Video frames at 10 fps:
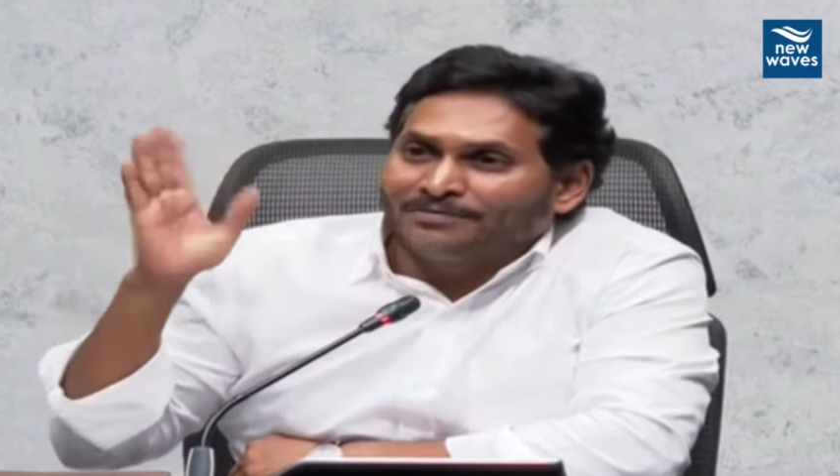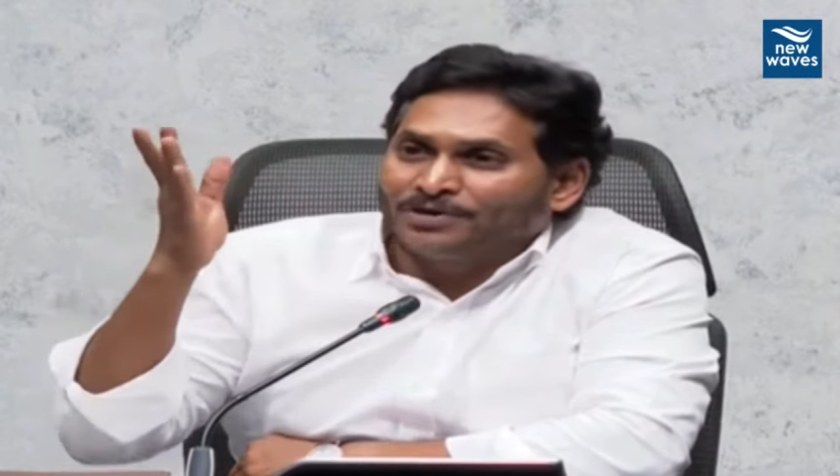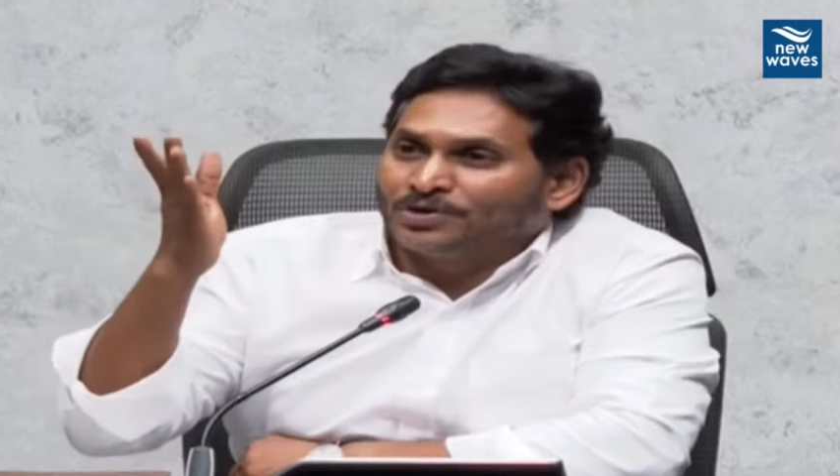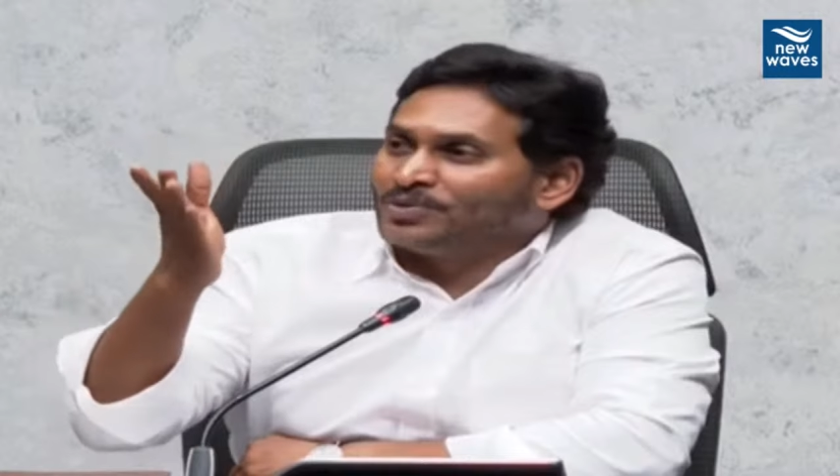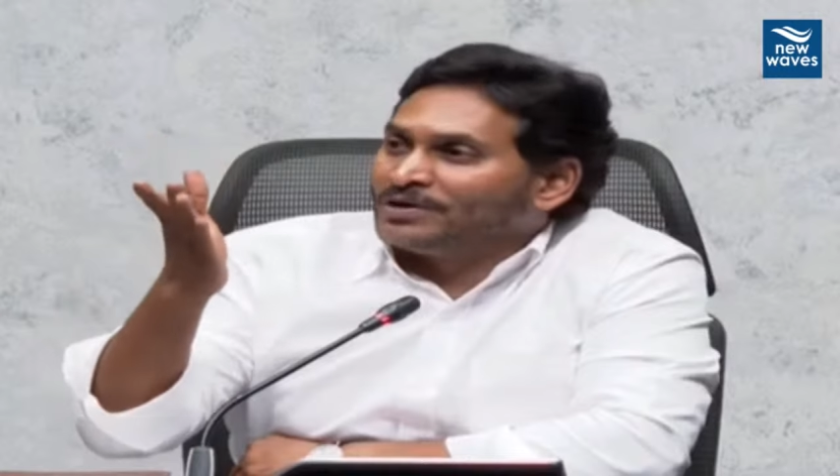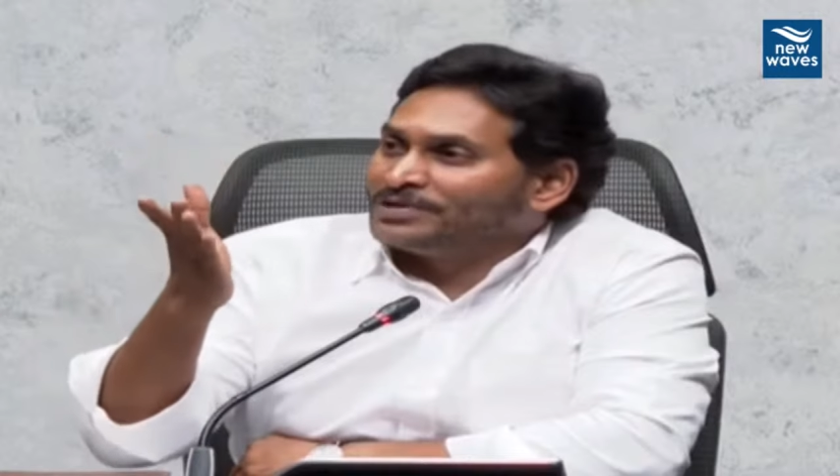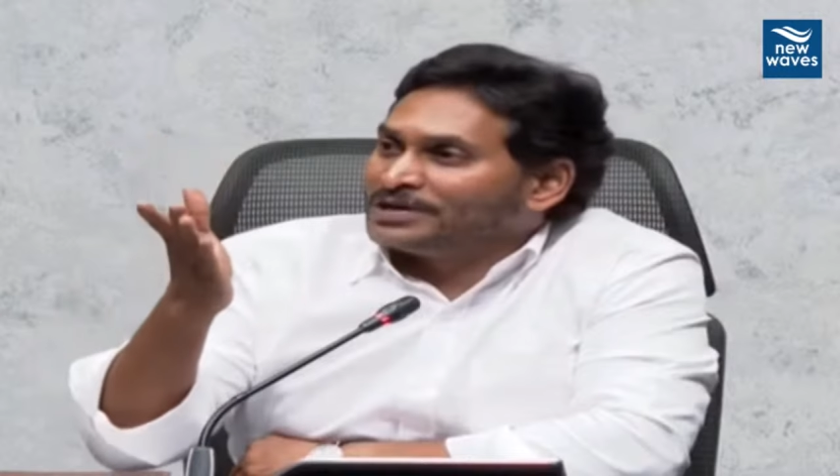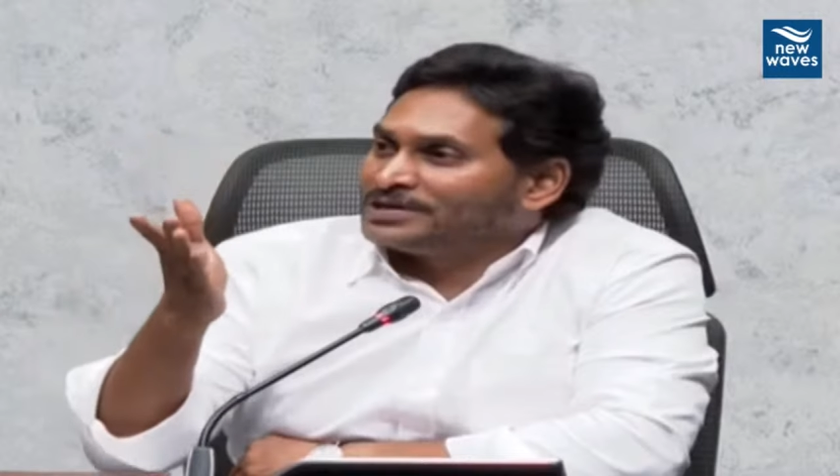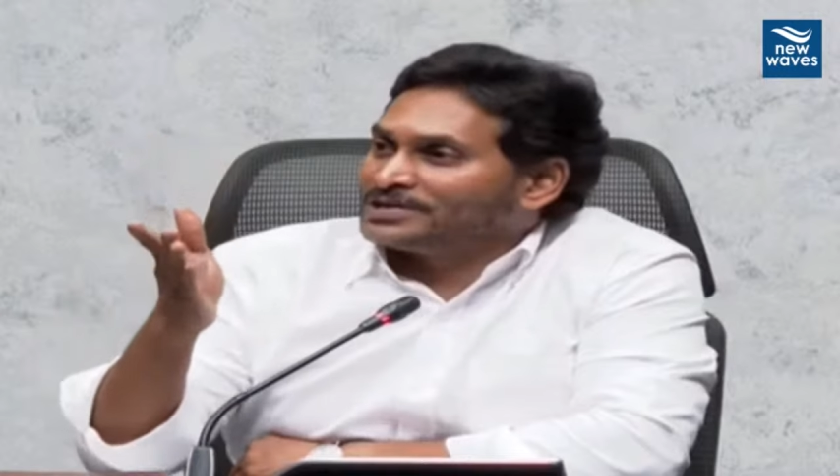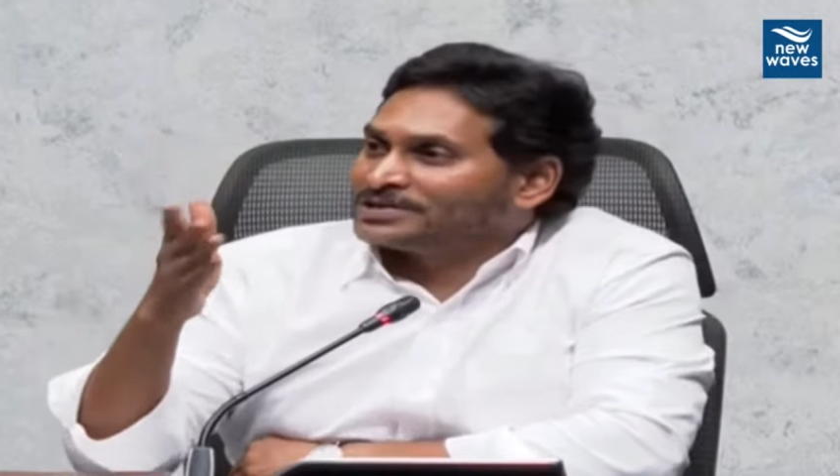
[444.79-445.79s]
Even you,
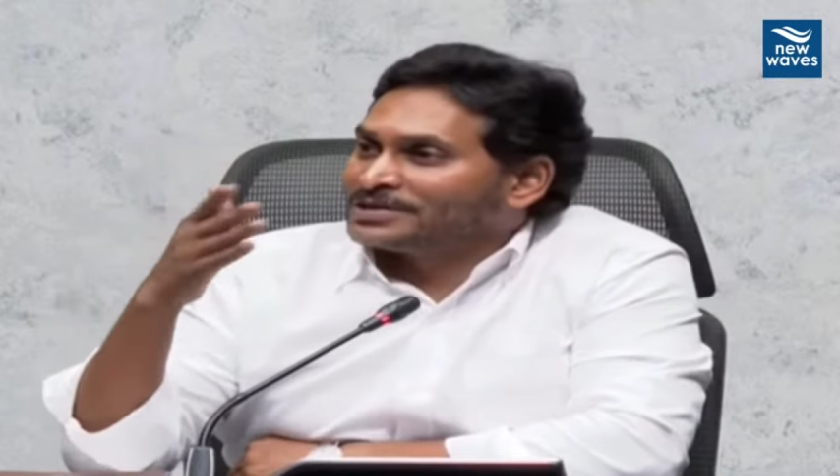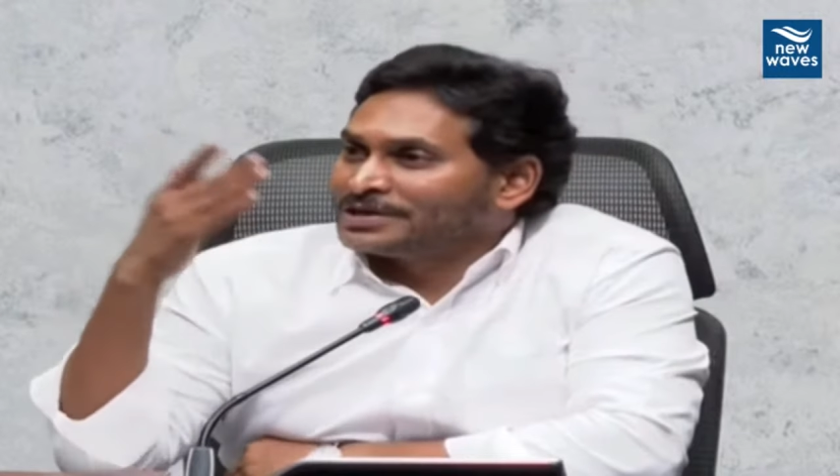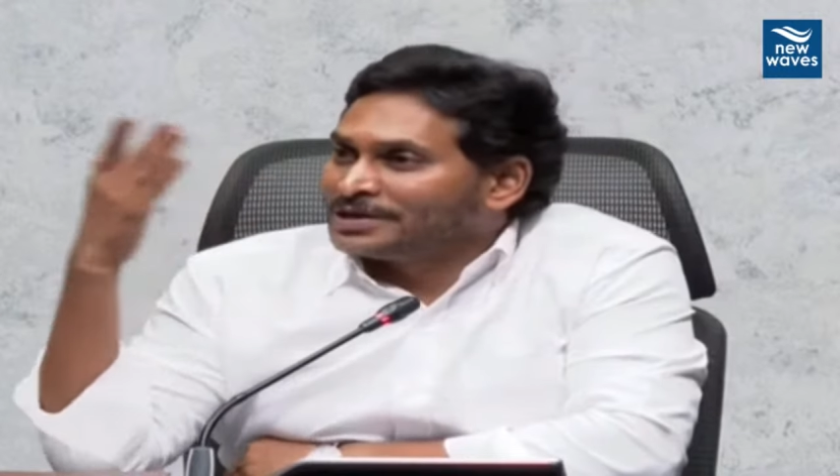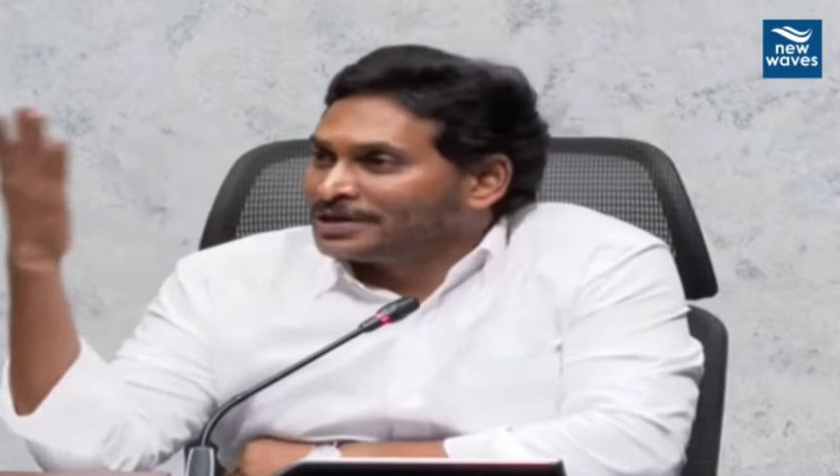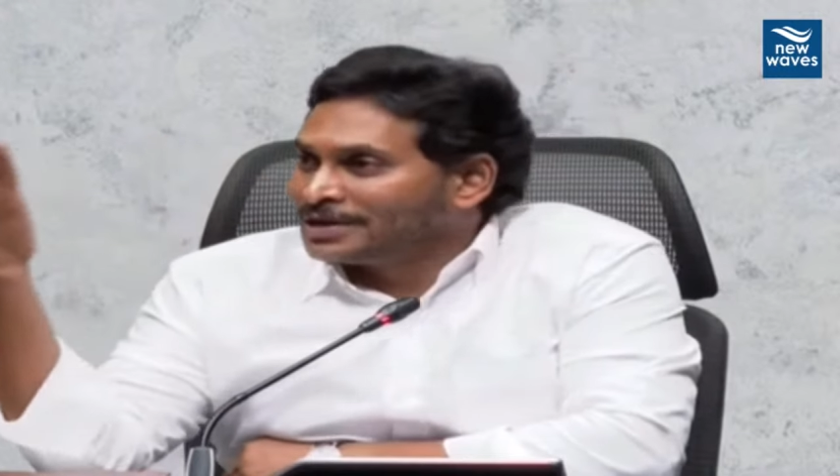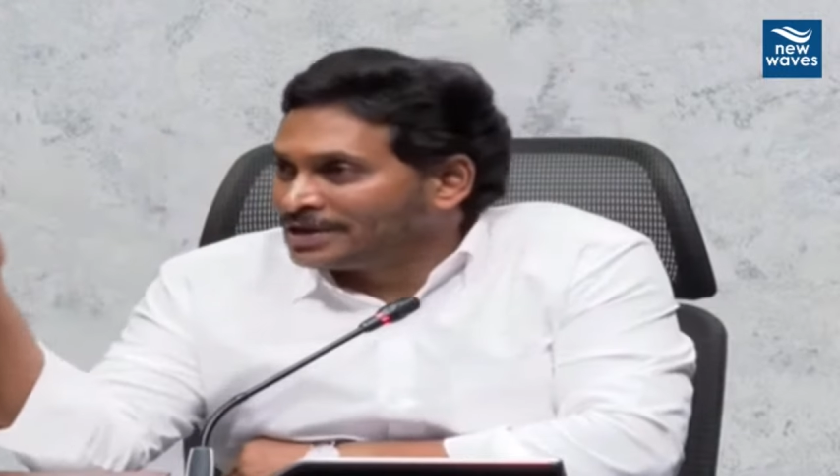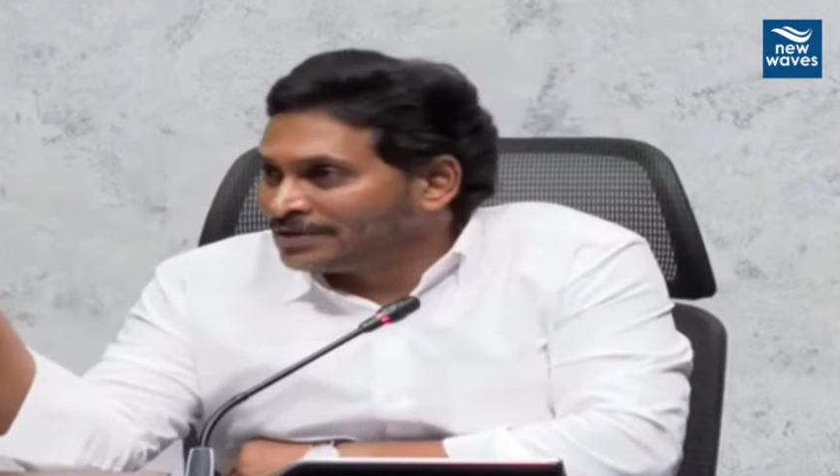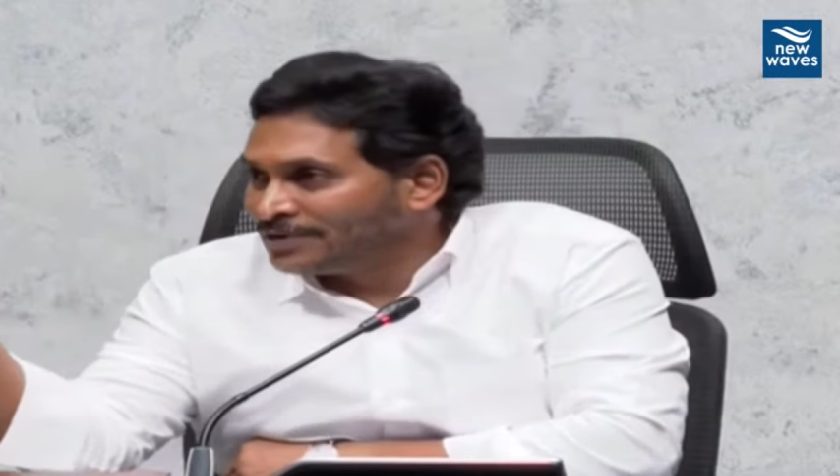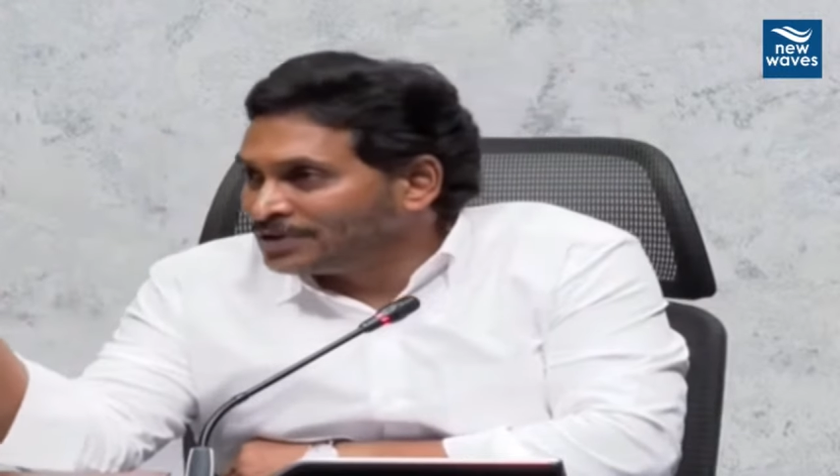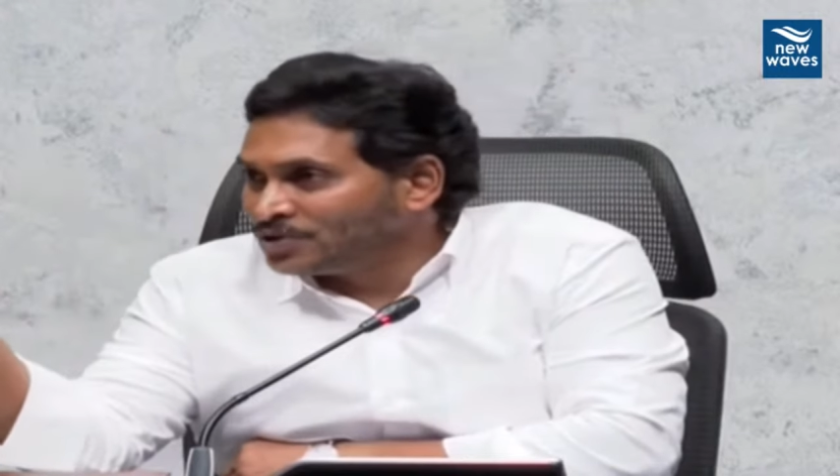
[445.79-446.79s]
Avinash,
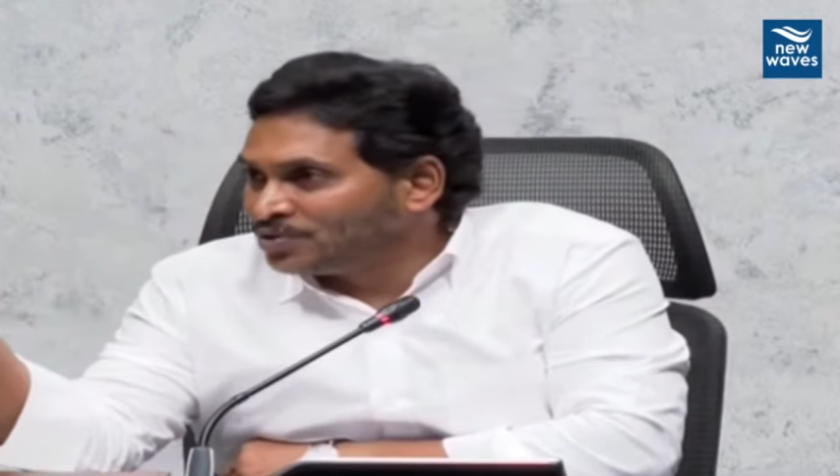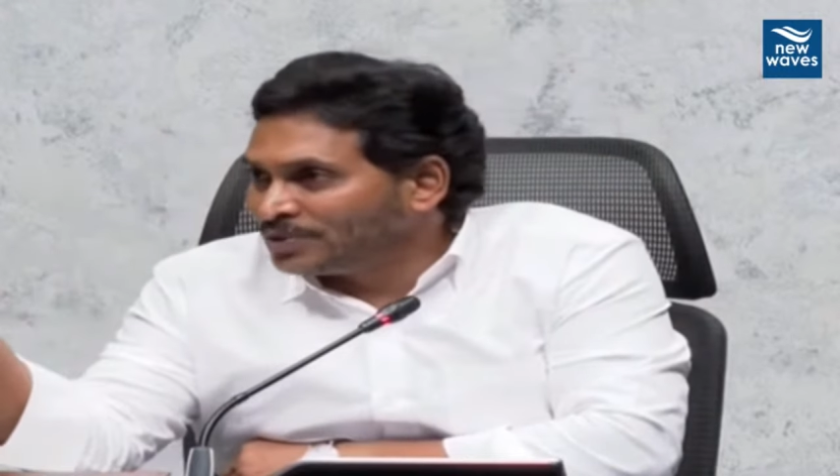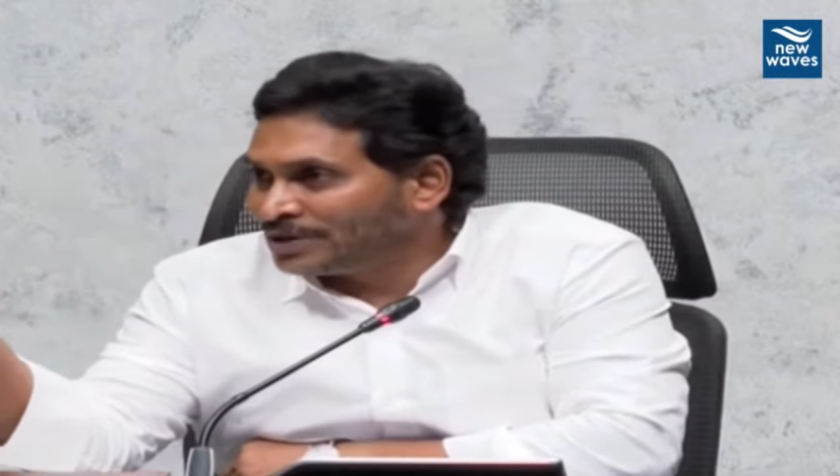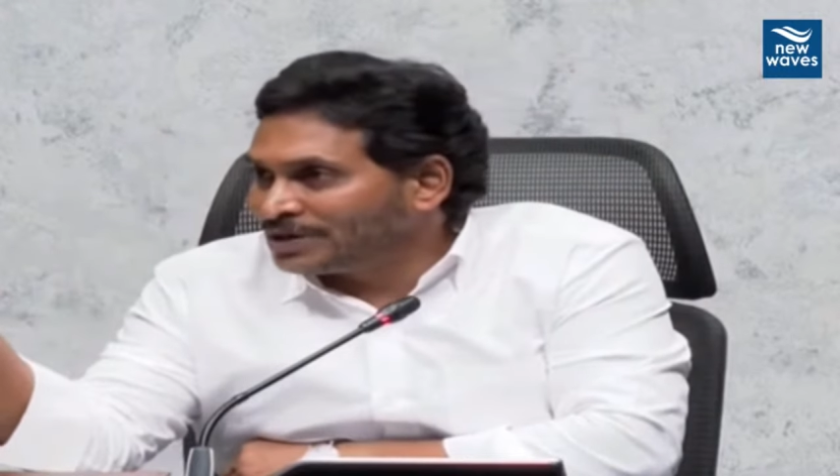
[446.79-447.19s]
even you,